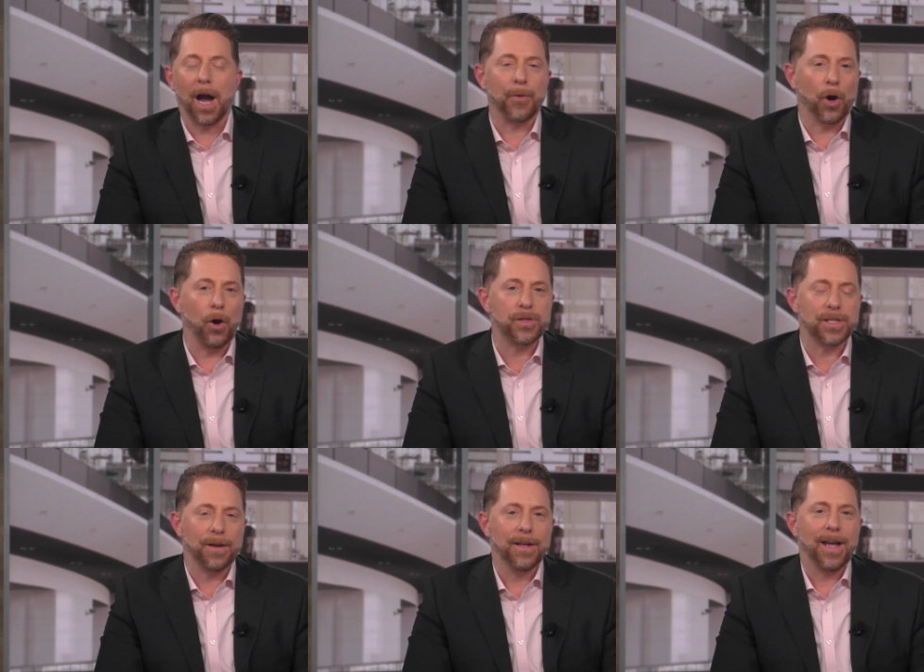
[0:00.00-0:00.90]
I'm your
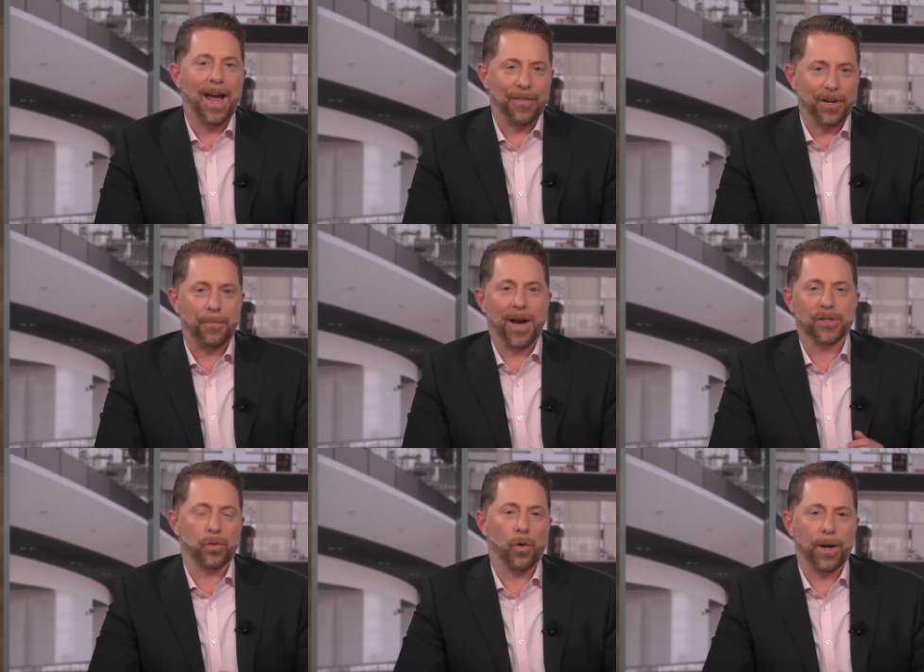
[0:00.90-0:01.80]
host, Anthony
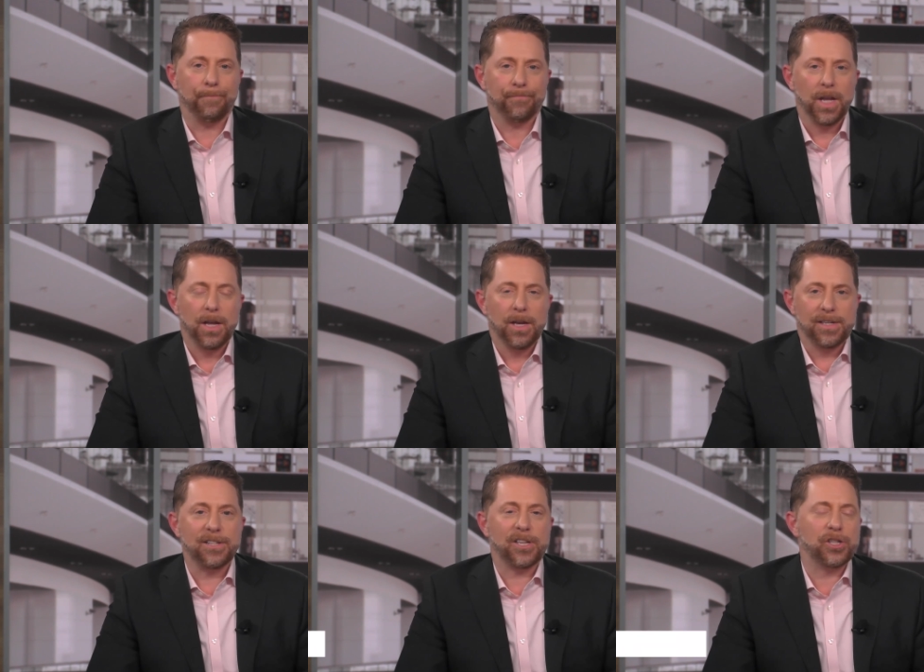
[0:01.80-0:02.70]
Pastore.
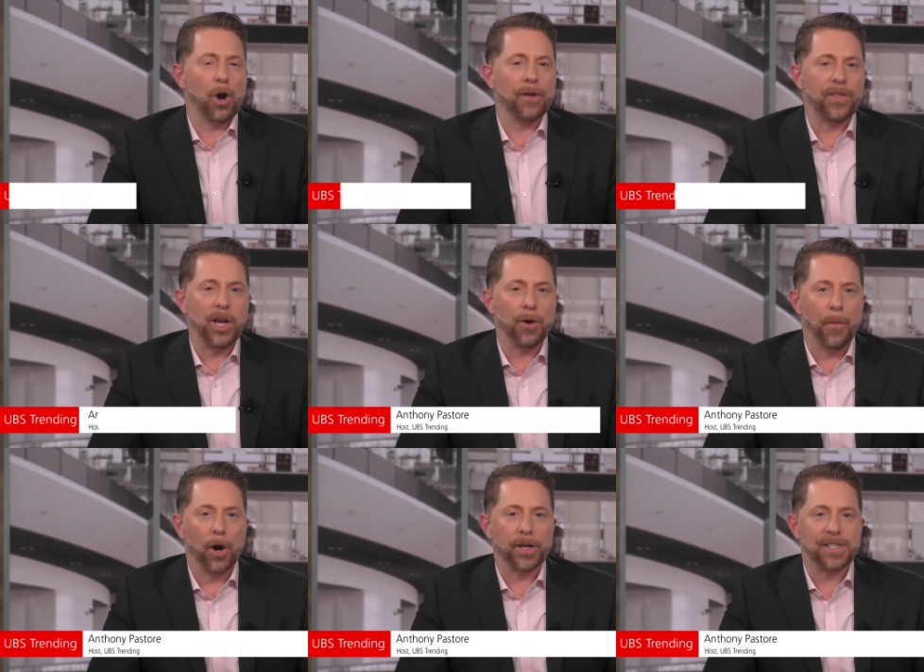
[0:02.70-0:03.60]
Since the start of the year,
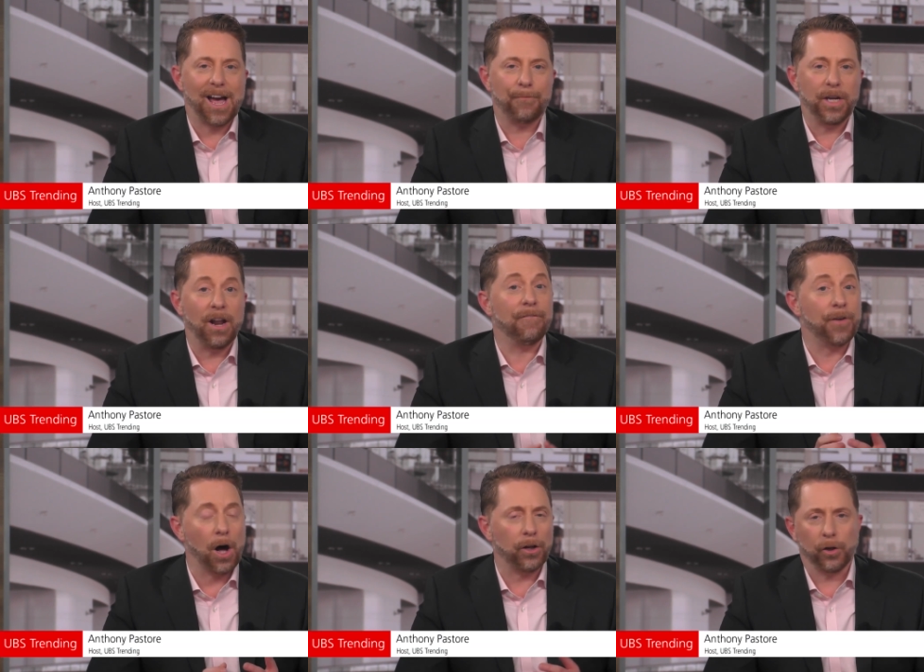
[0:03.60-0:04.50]
markets have been
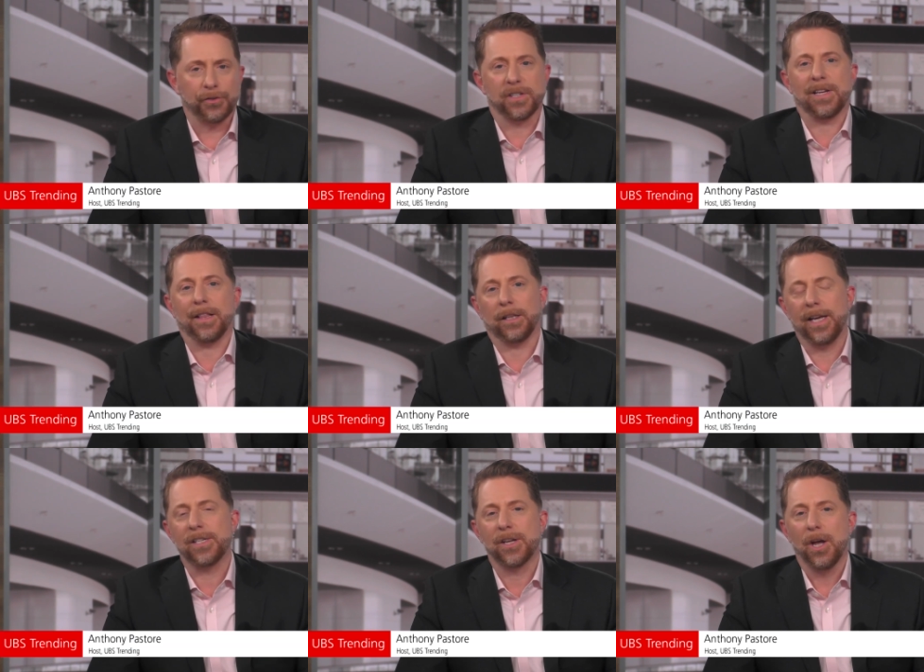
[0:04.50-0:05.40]
volatile, to say the
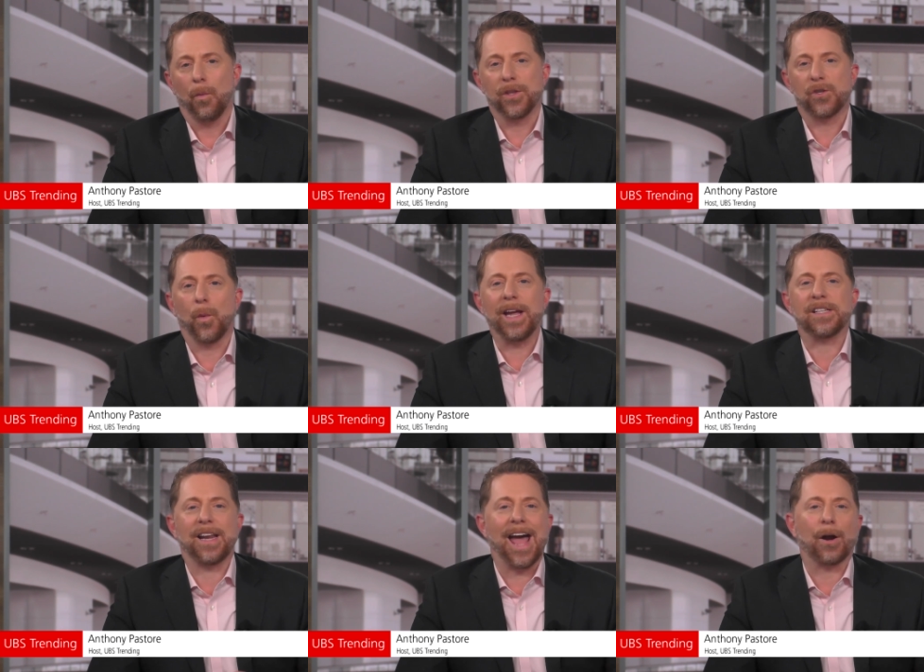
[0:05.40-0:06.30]
least, with
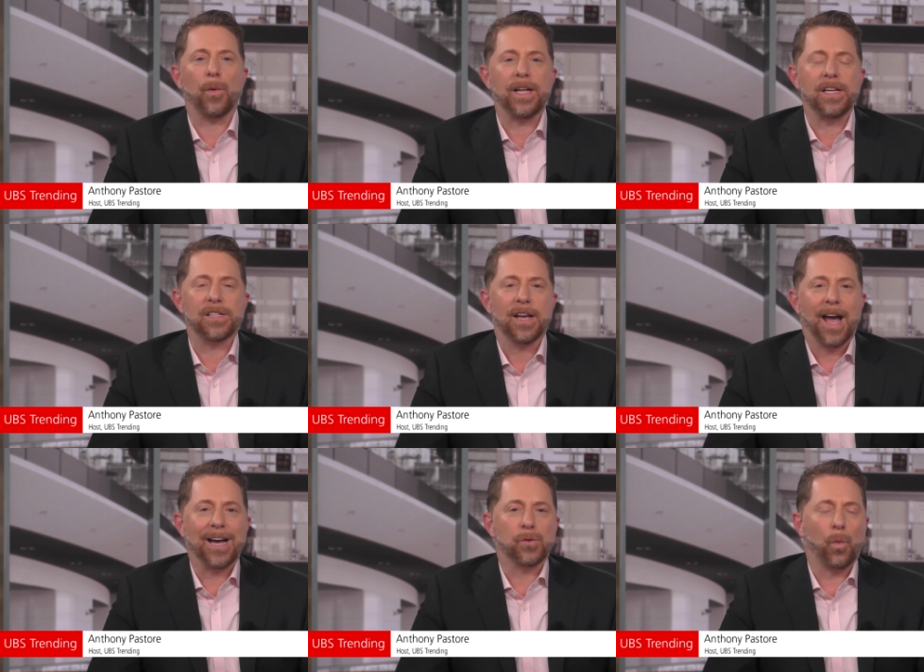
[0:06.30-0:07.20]
swings in equities
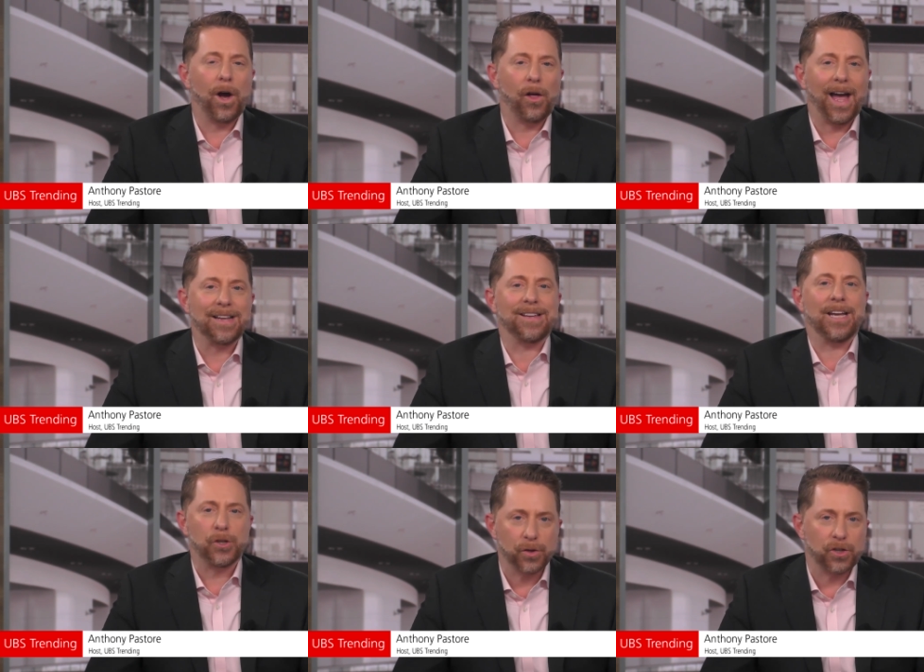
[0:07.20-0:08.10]
as well as
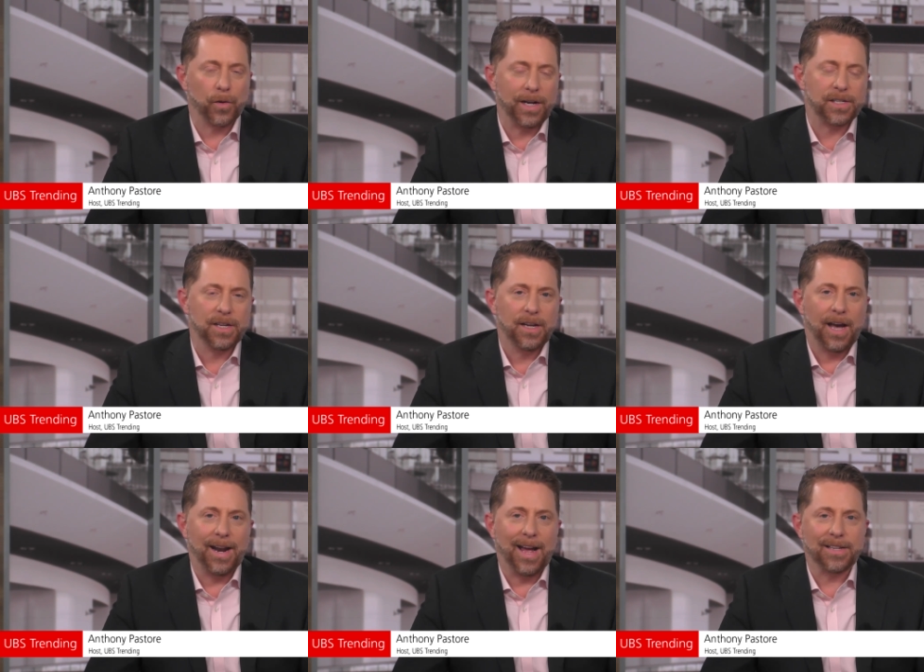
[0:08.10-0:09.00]
interest rates.
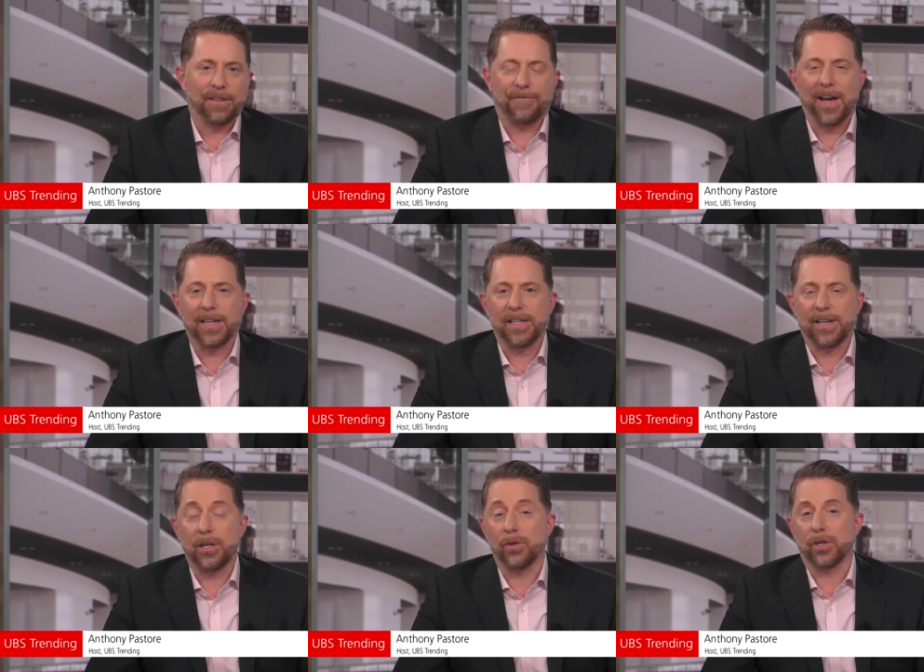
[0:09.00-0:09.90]
And as the Fed
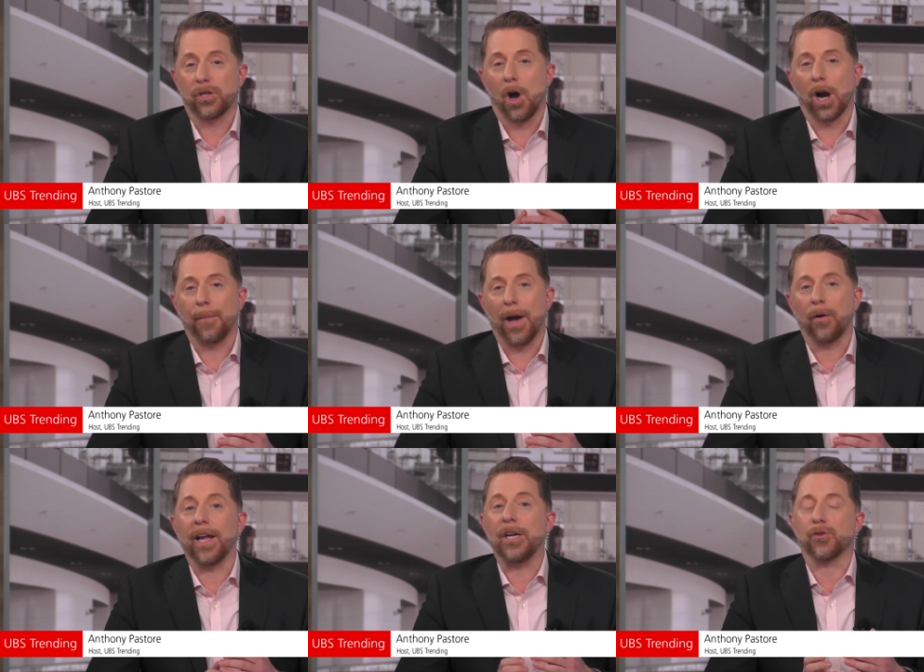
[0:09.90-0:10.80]
continues to talk
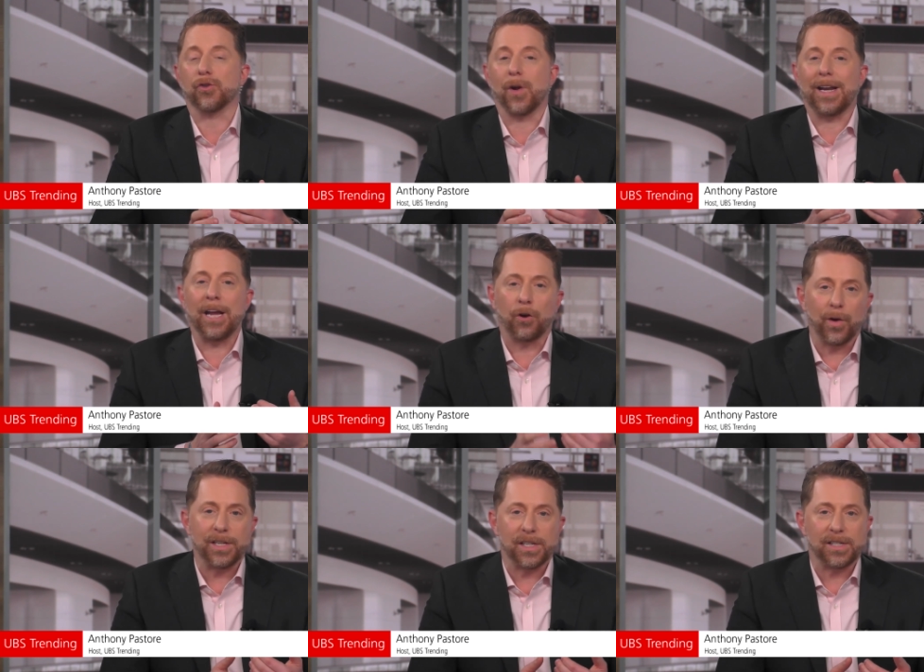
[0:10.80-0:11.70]
about interest rate
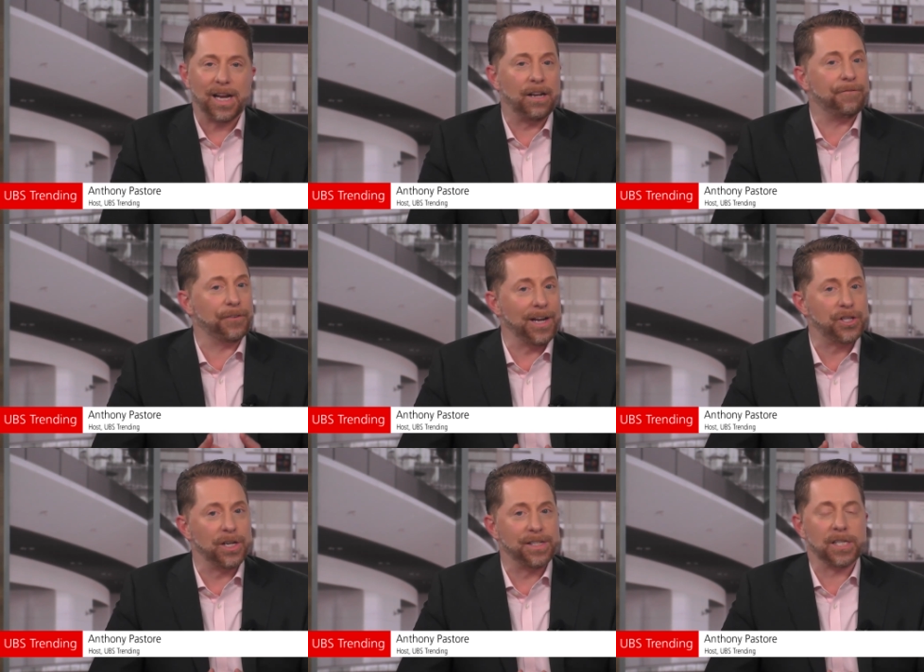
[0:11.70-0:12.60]
increases and
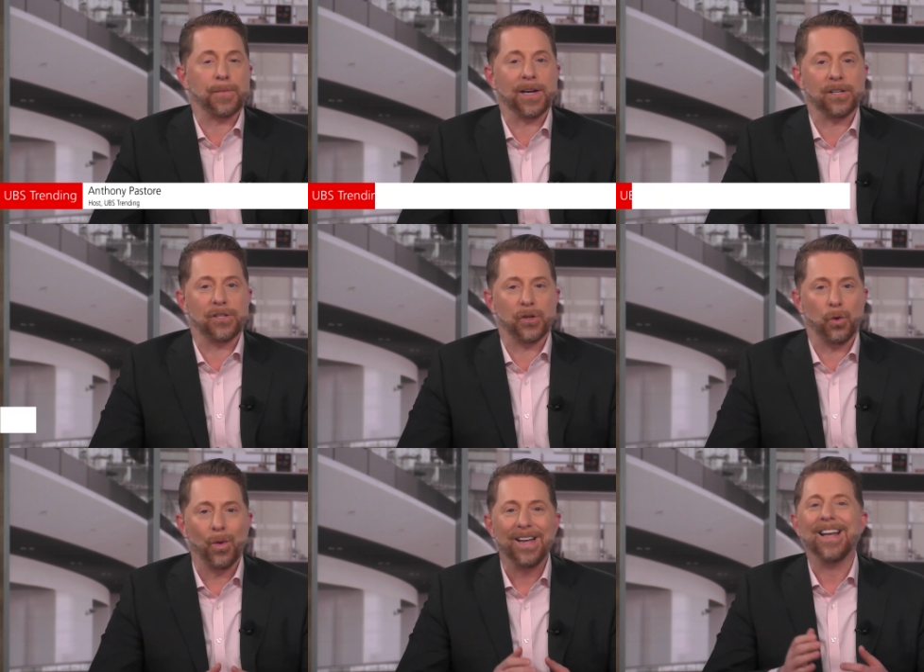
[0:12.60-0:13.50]
inflation is expected to